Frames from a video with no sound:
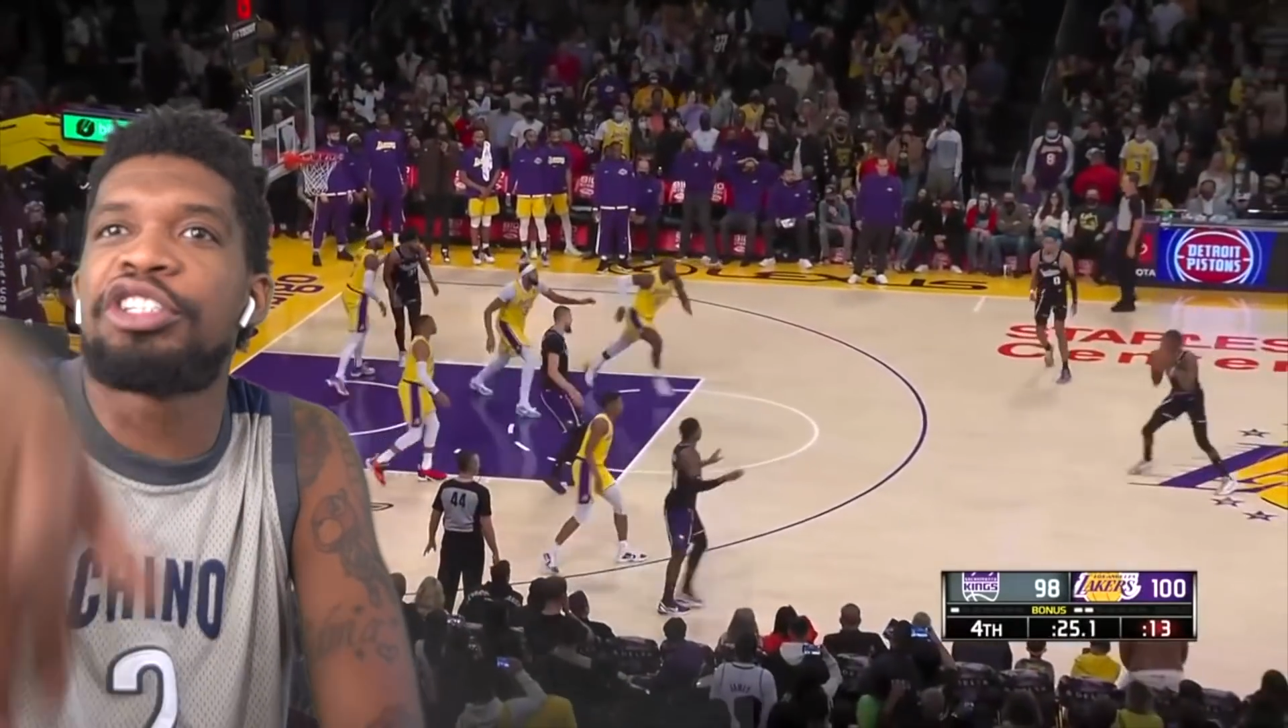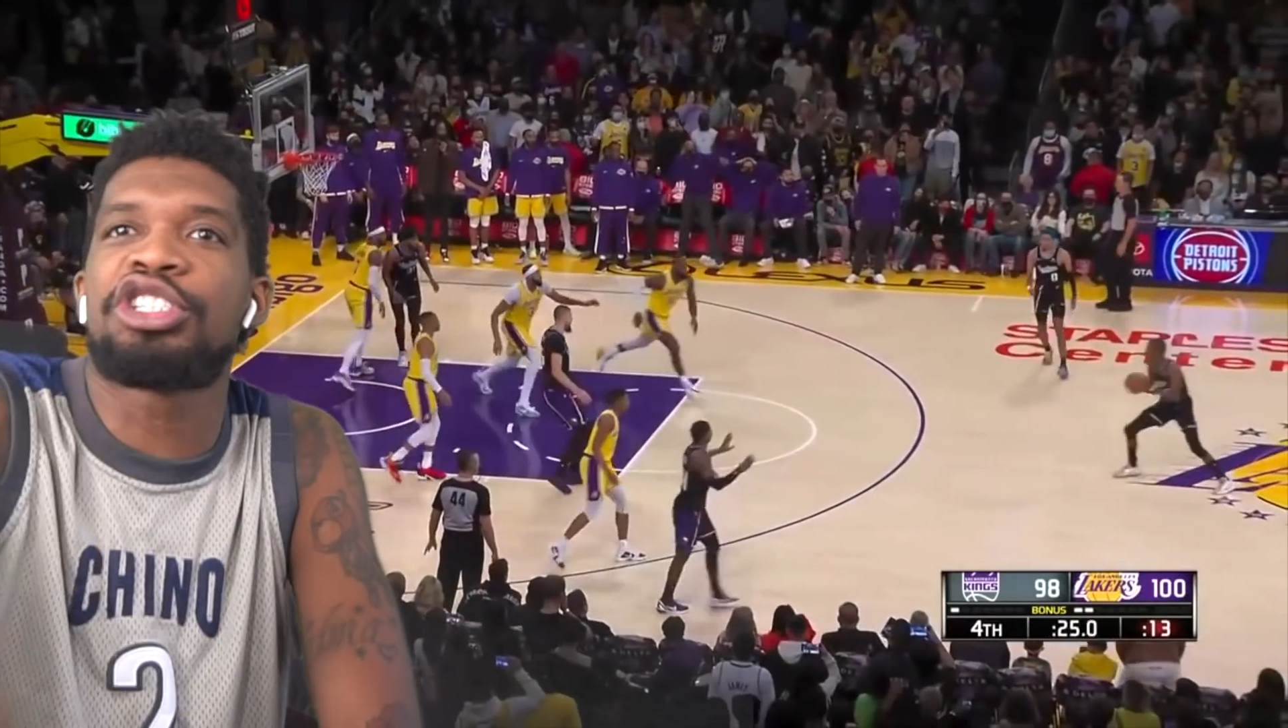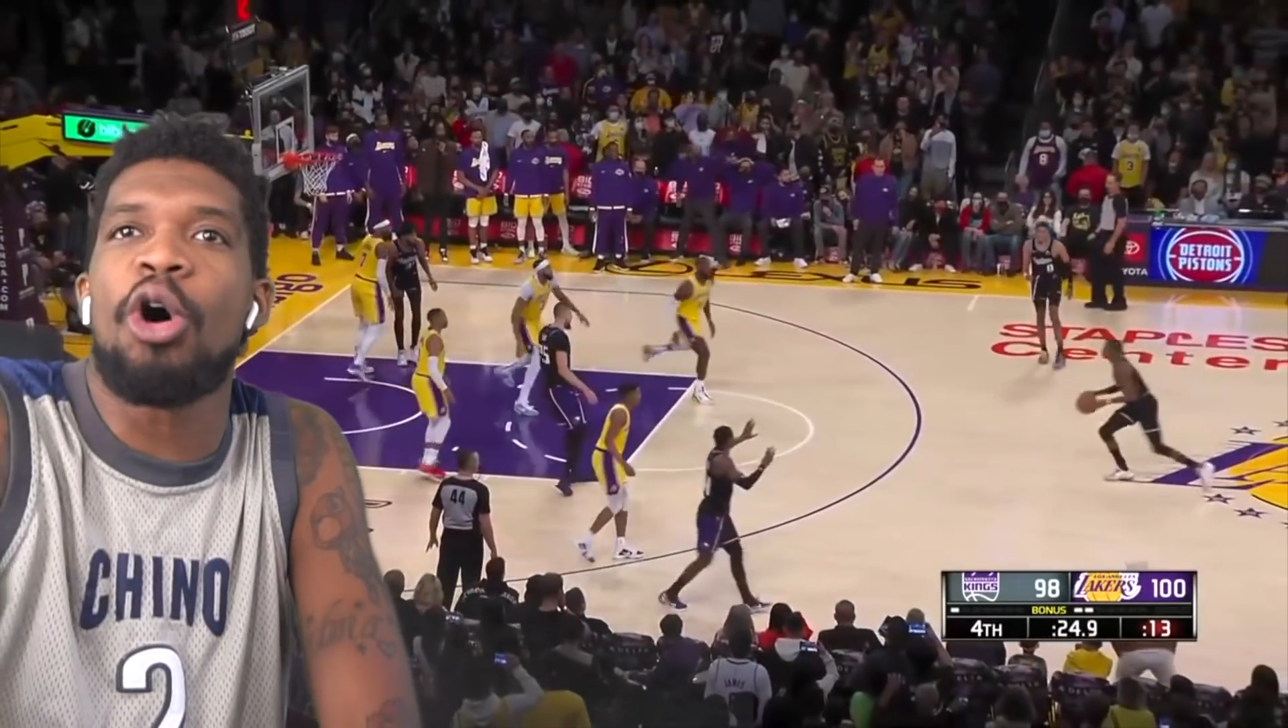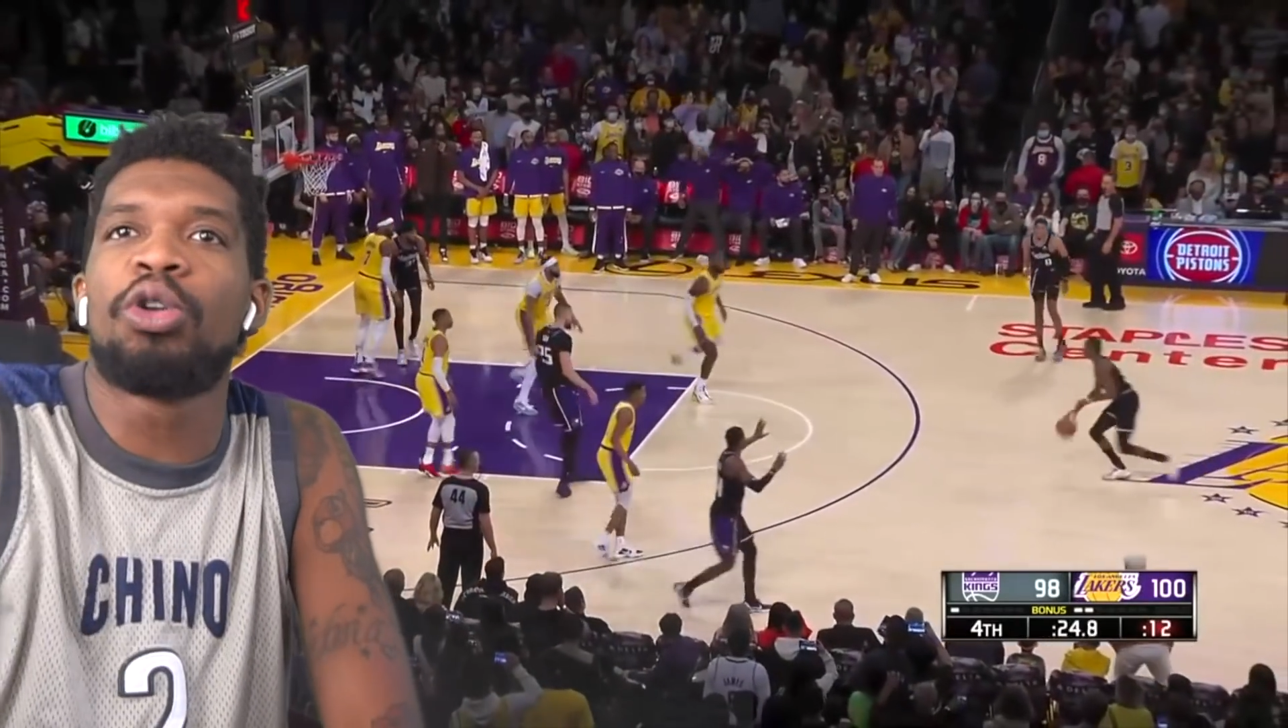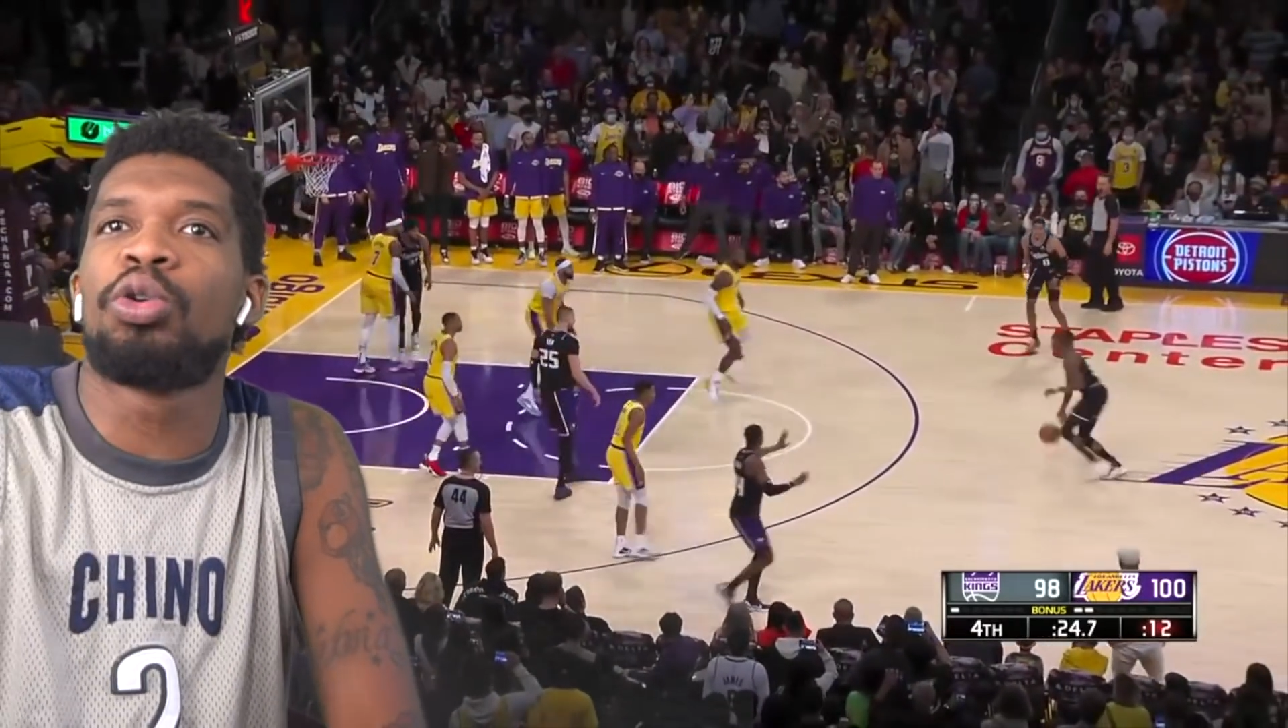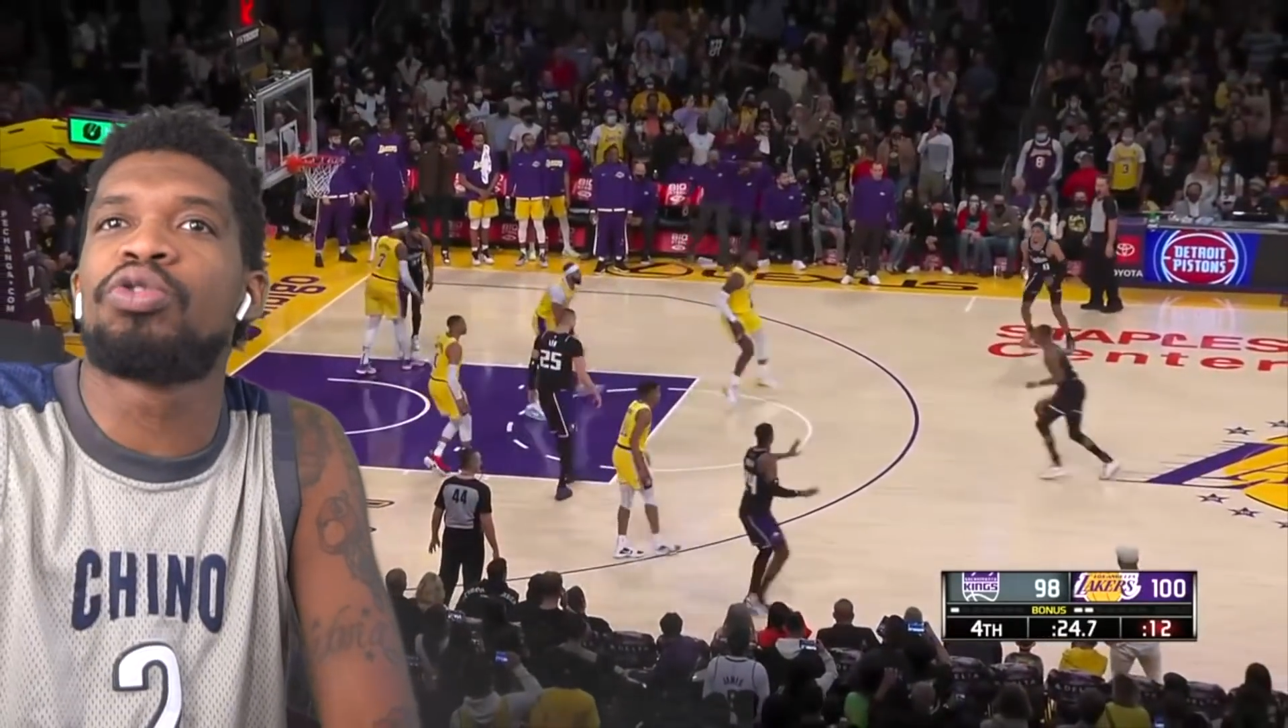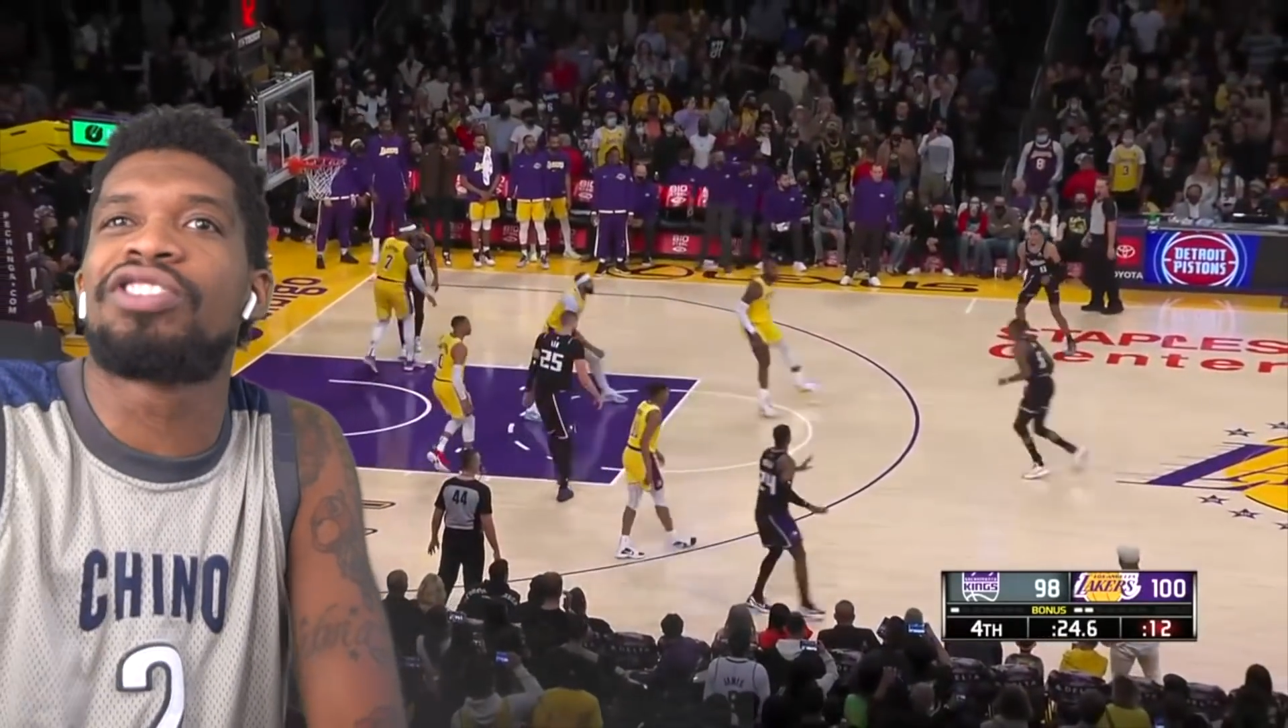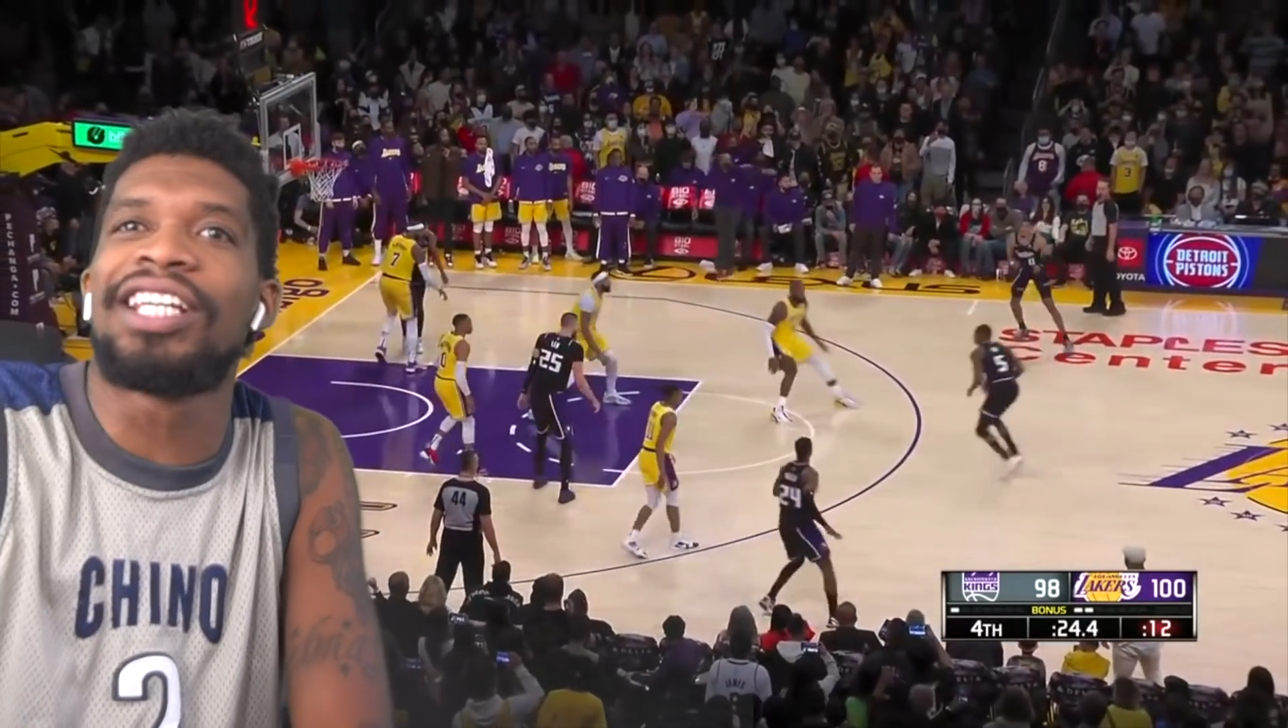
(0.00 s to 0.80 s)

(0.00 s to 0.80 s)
just going to lose